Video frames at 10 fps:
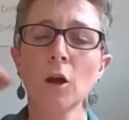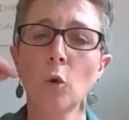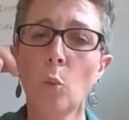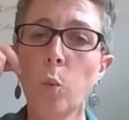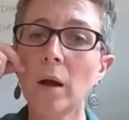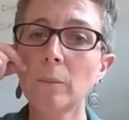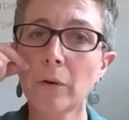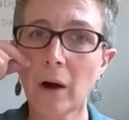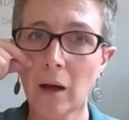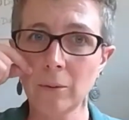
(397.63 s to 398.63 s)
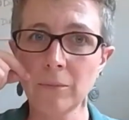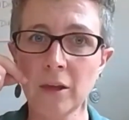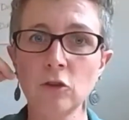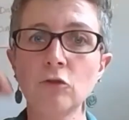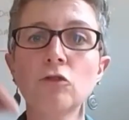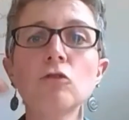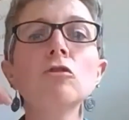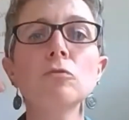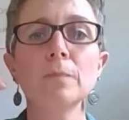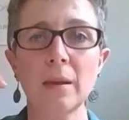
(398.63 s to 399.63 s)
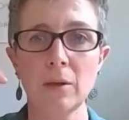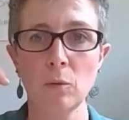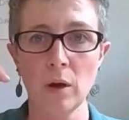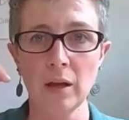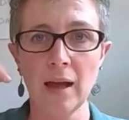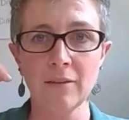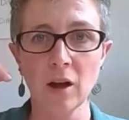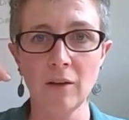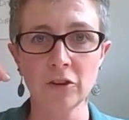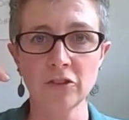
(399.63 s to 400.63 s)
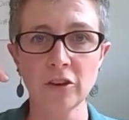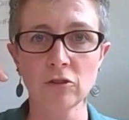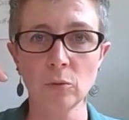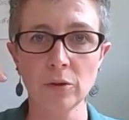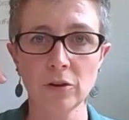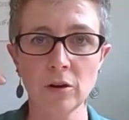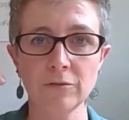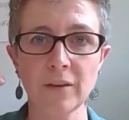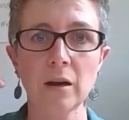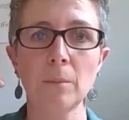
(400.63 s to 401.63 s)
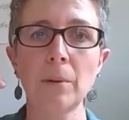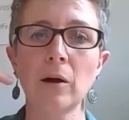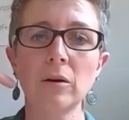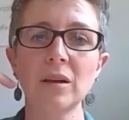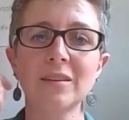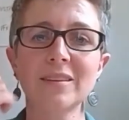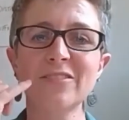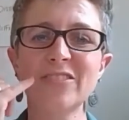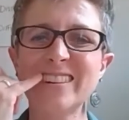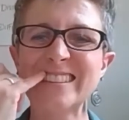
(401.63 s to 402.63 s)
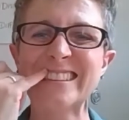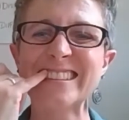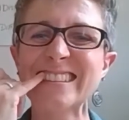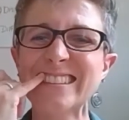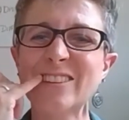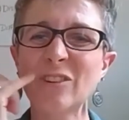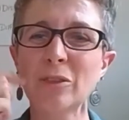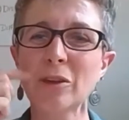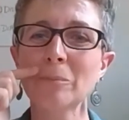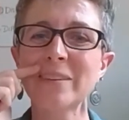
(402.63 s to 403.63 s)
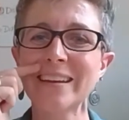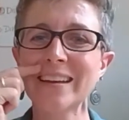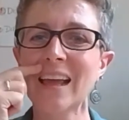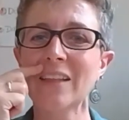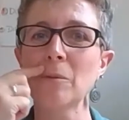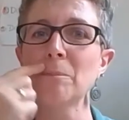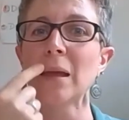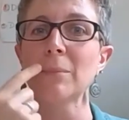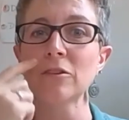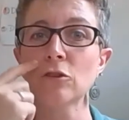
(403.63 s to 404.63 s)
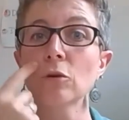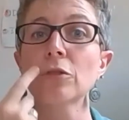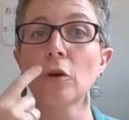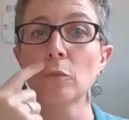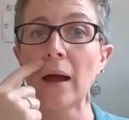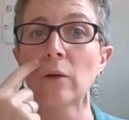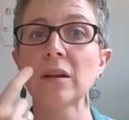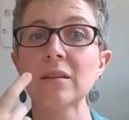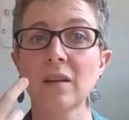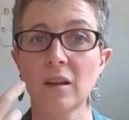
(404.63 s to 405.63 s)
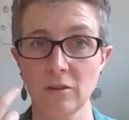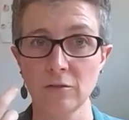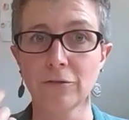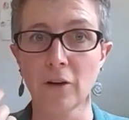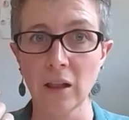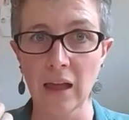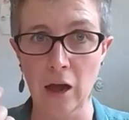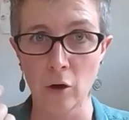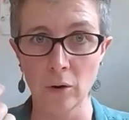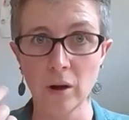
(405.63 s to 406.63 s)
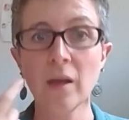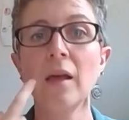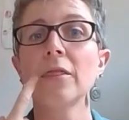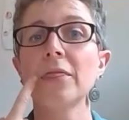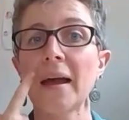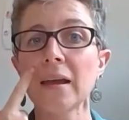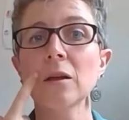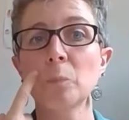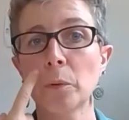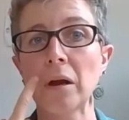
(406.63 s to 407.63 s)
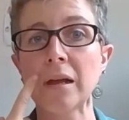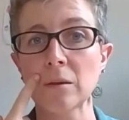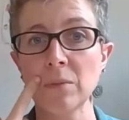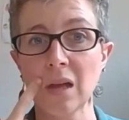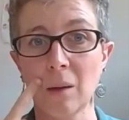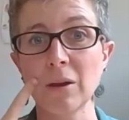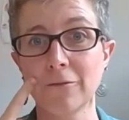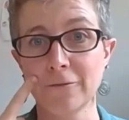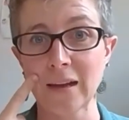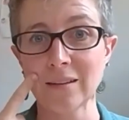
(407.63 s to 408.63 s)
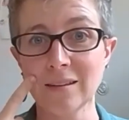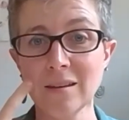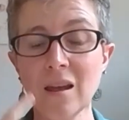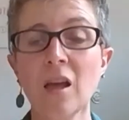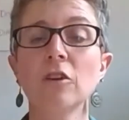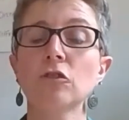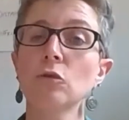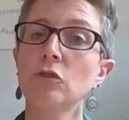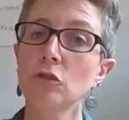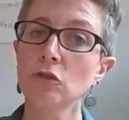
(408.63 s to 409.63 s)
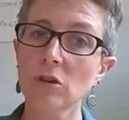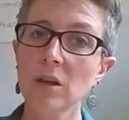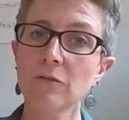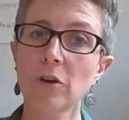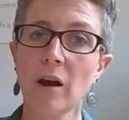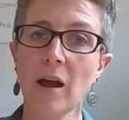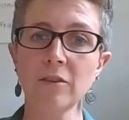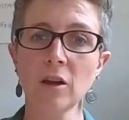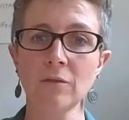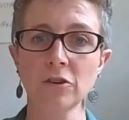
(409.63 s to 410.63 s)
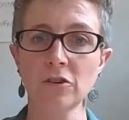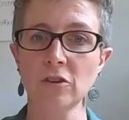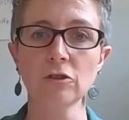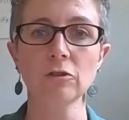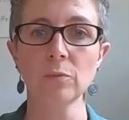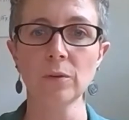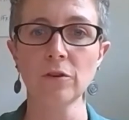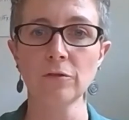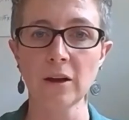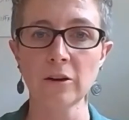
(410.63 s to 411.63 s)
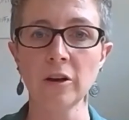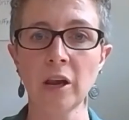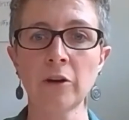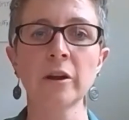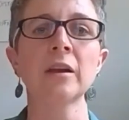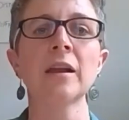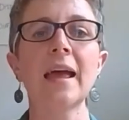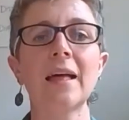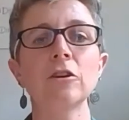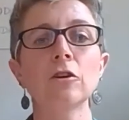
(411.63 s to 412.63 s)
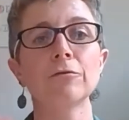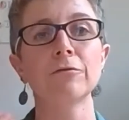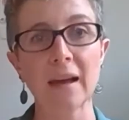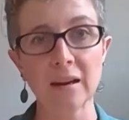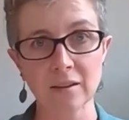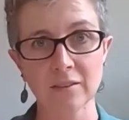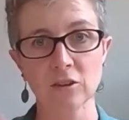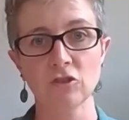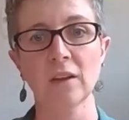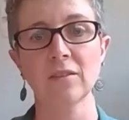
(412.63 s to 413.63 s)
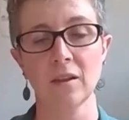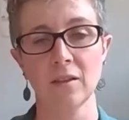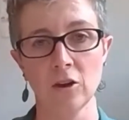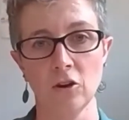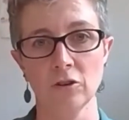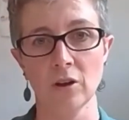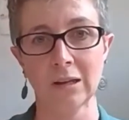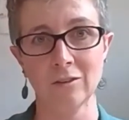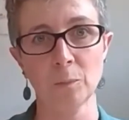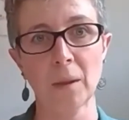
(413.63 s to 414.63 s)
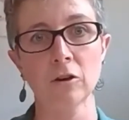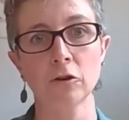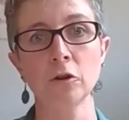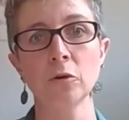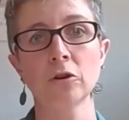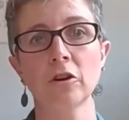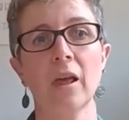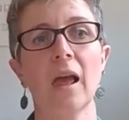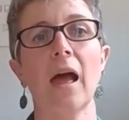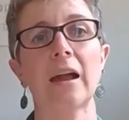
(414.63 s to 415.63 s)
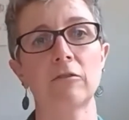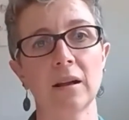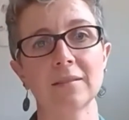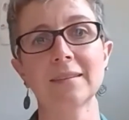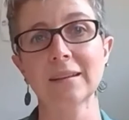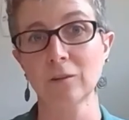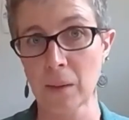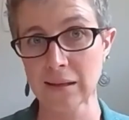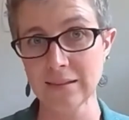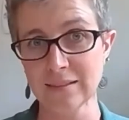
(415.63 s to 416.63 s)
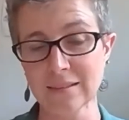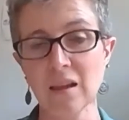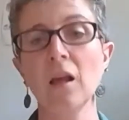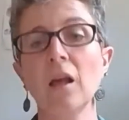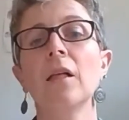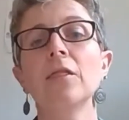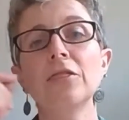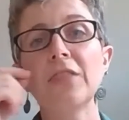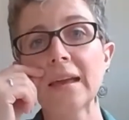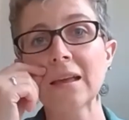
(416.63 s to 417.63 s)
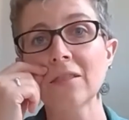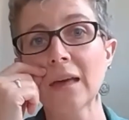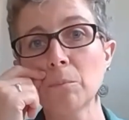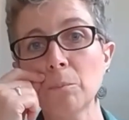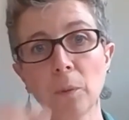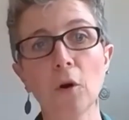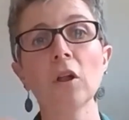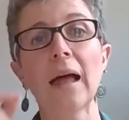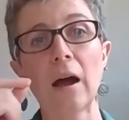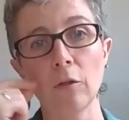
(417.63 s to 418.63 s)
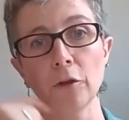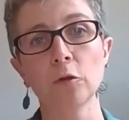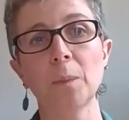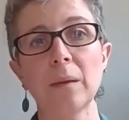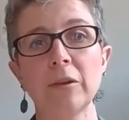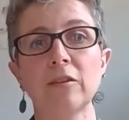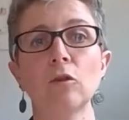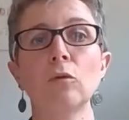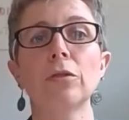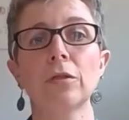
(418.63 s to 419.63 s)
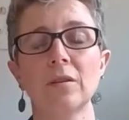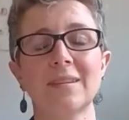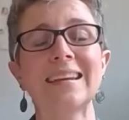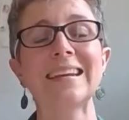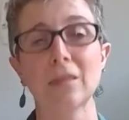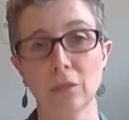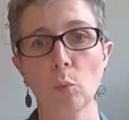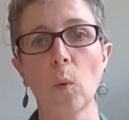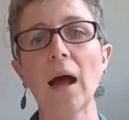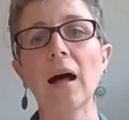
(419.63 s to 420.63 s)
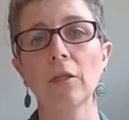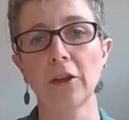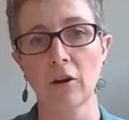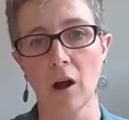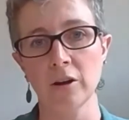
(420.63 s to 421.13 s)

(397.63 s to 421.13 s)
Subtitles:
One problem that you do maybe want to have a conversation with your vet about is if their adult tooth comes in and the baby tooth around it doesn't fall out. That can break and become infected. So usually if you're having conversations with your veterinarian and your vet is suggesting that your dog is spayed or neutered at around 6 months, they can then pull out those baby tooth teeth while they're